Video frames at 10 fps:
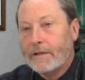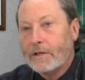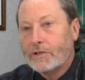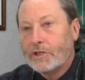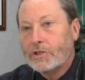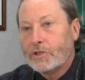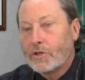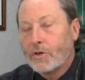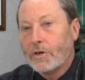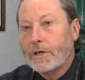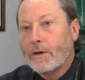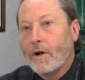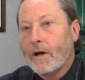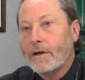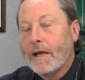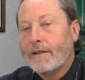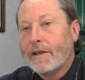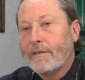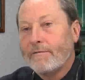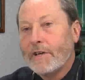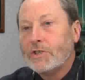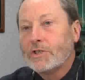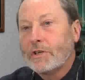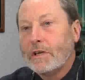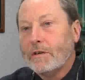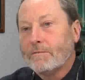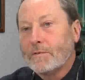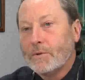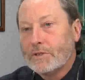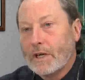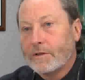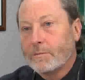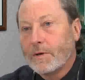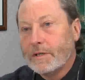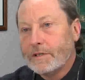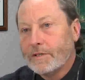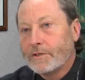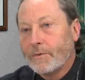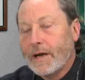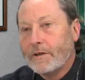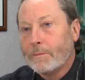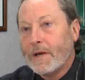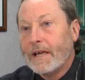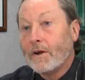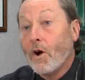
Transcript: and they're just turning on and they eventually influence other brain cells around them and